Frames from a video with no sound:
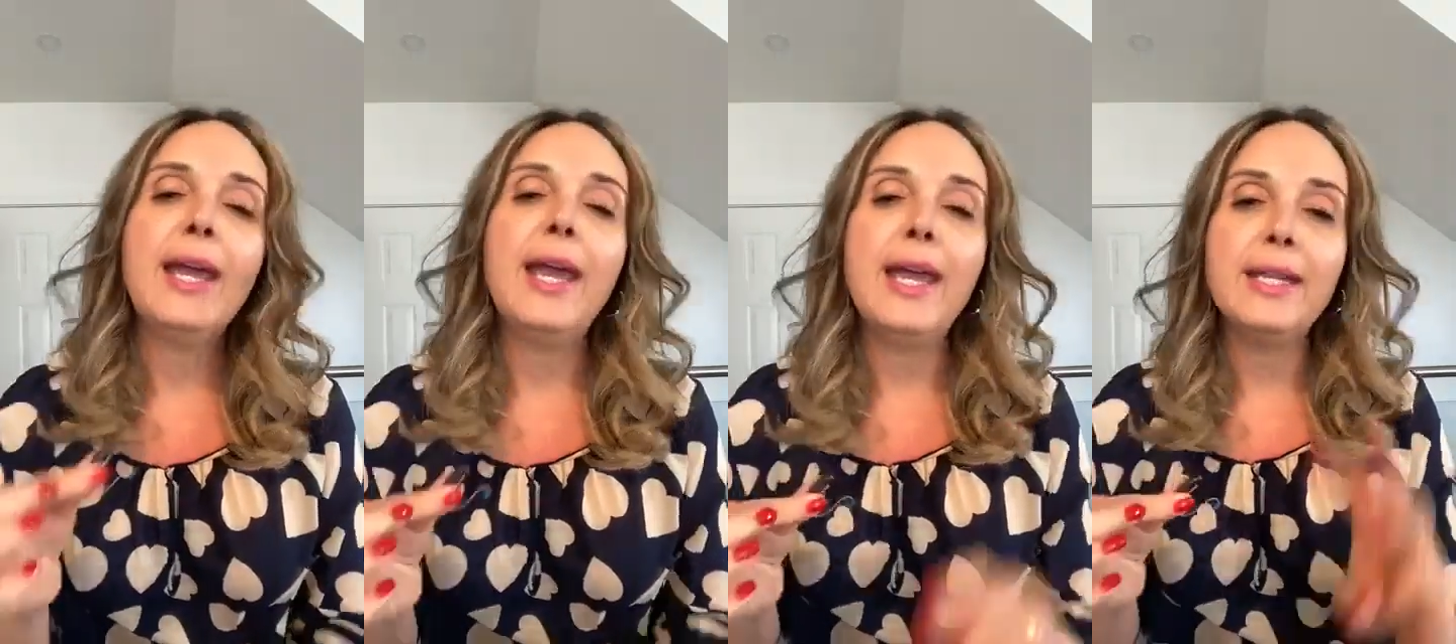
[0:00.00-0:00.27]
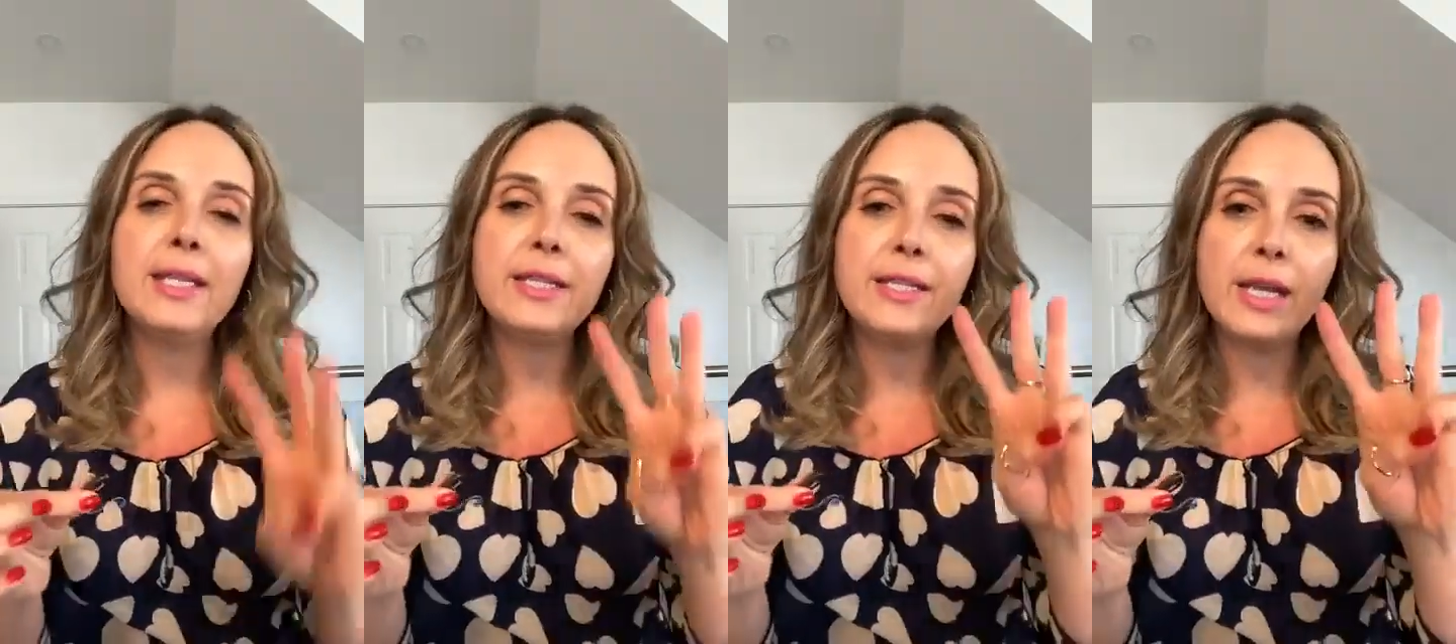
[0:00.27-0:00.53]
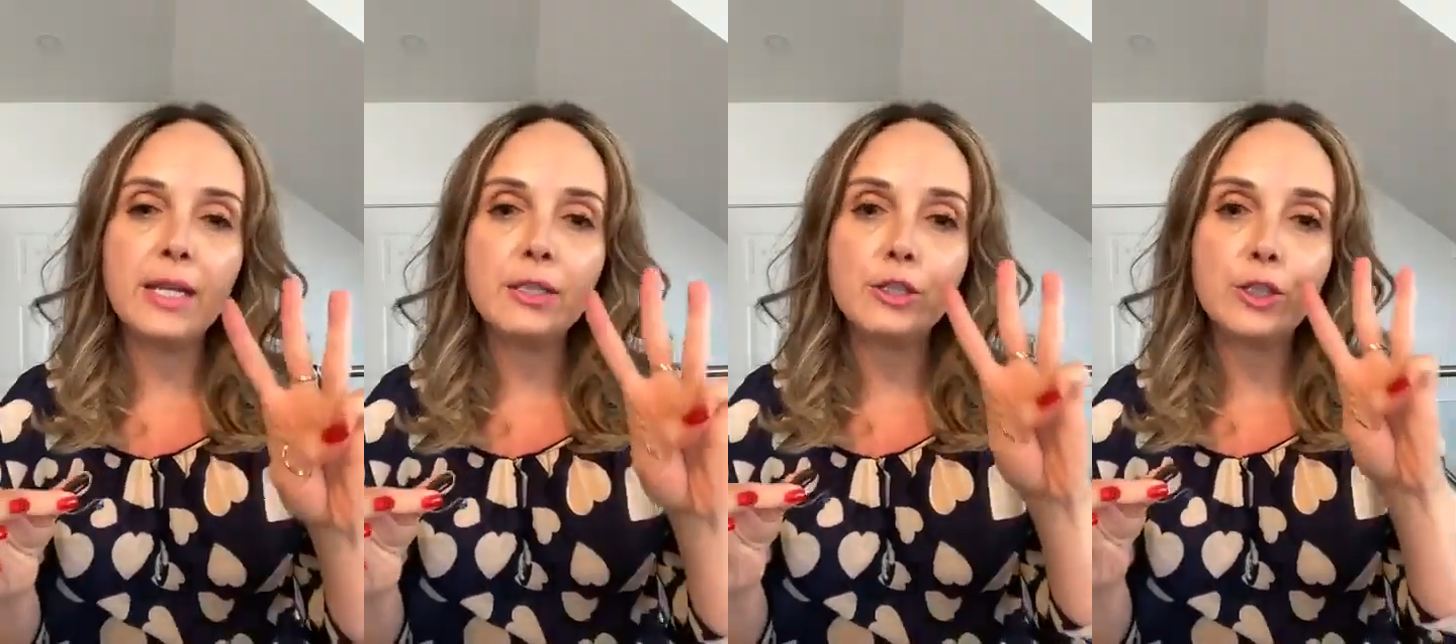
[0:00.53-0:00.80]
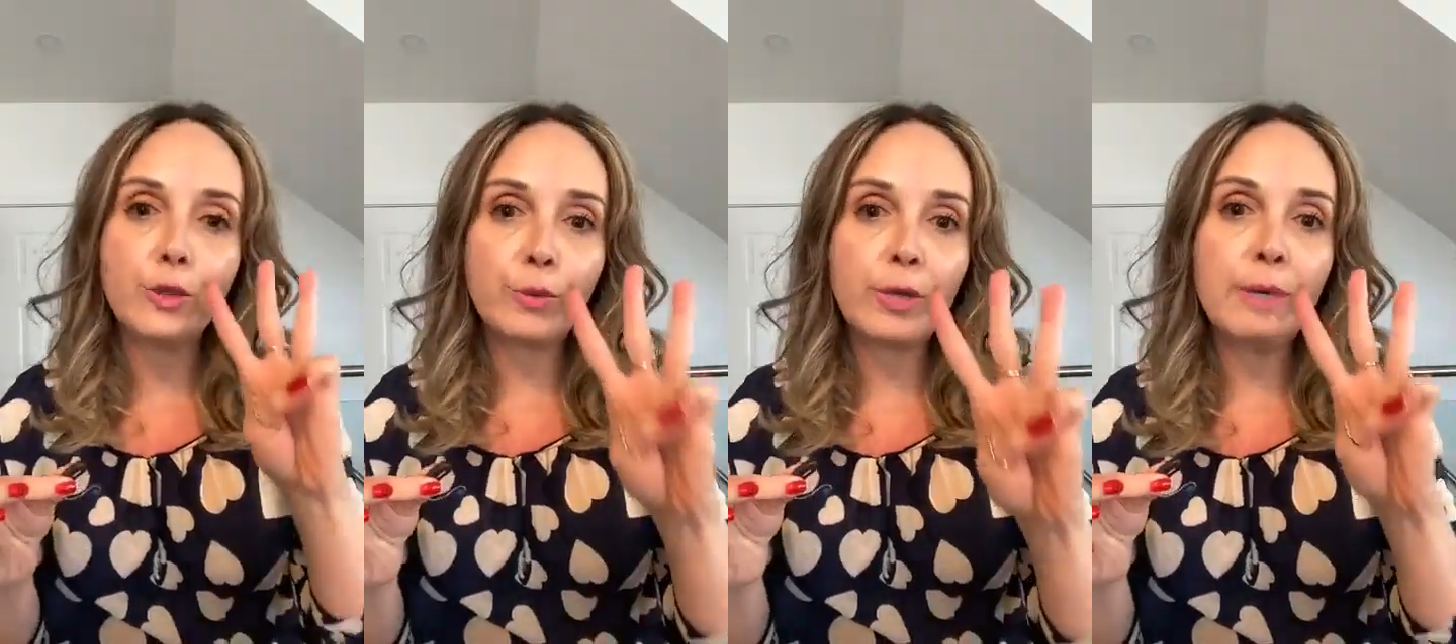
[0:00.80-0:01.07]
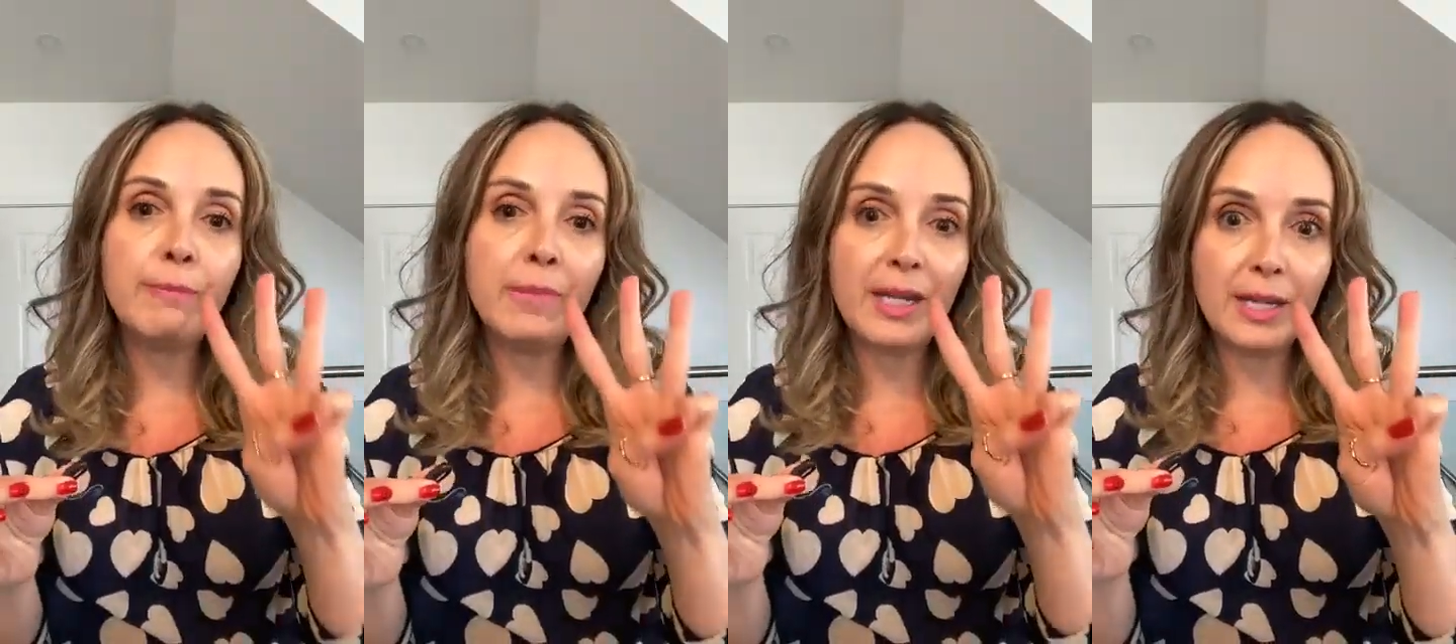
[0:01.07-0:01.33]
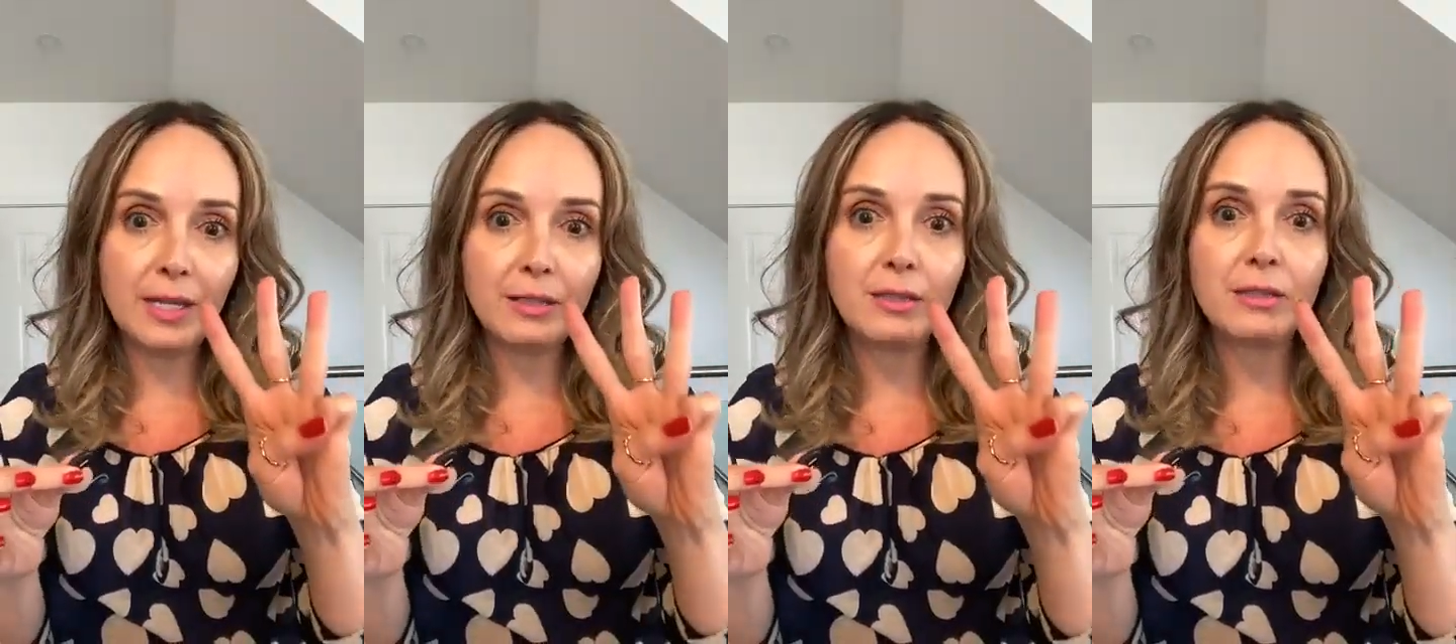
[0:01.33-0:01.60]
and it takes 3
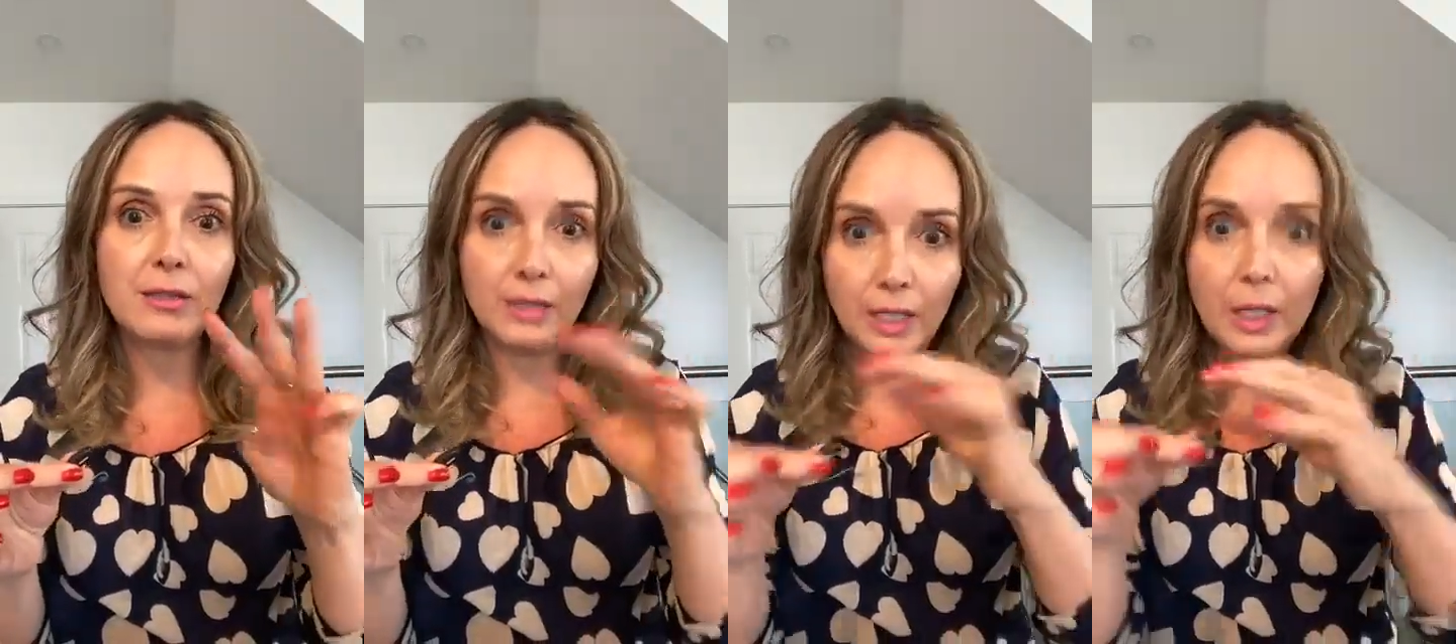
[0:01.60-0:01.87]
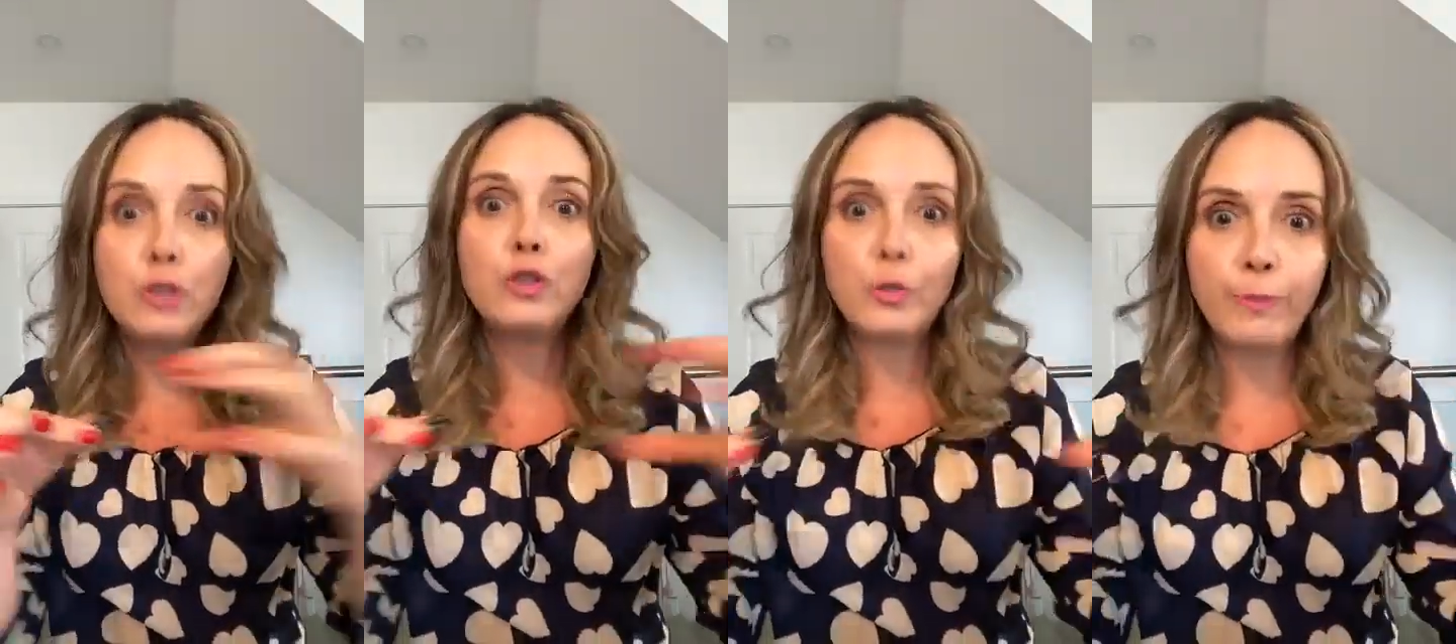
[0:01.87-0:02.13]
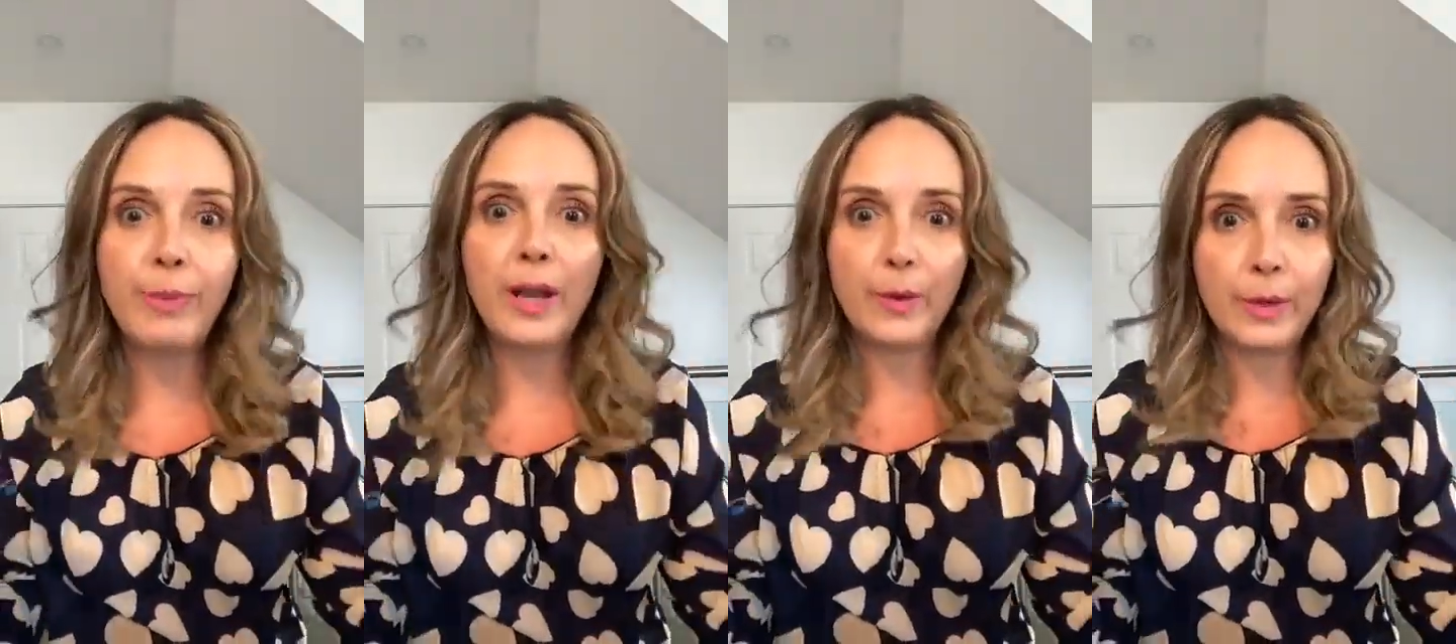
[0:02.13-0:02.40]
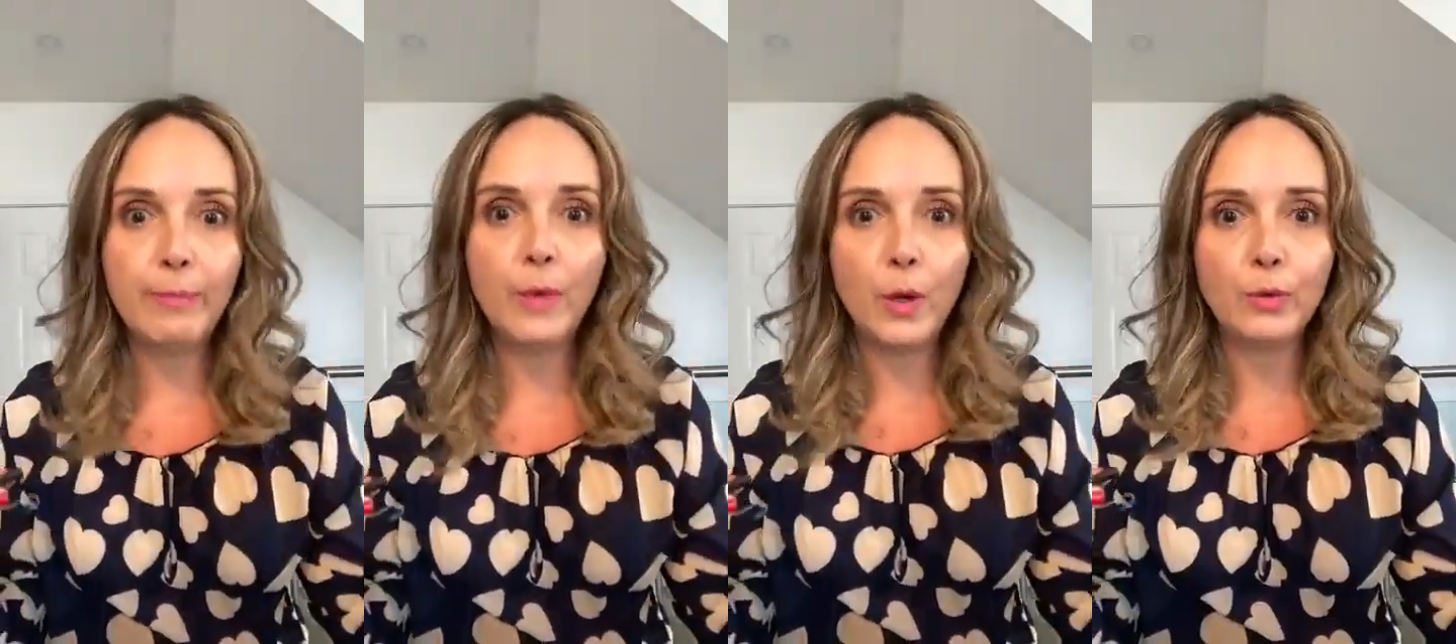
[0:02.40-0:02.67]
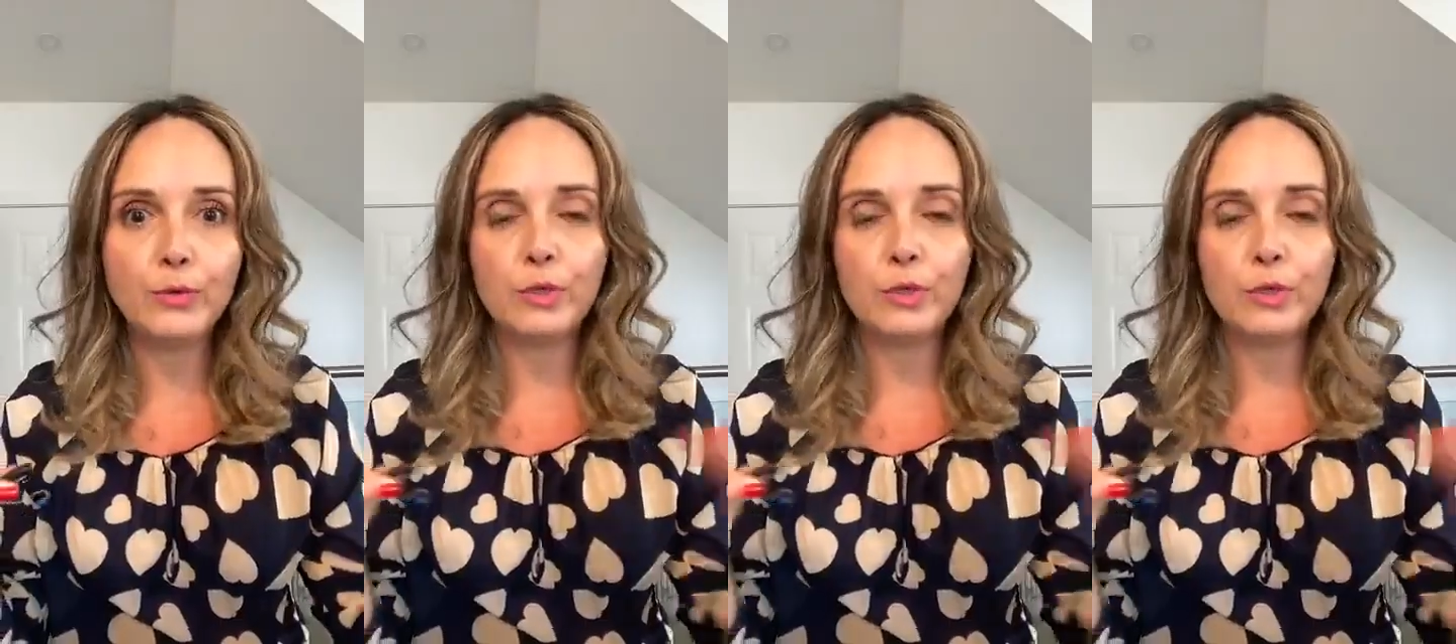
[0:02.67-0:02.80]
minutes into pairing mode.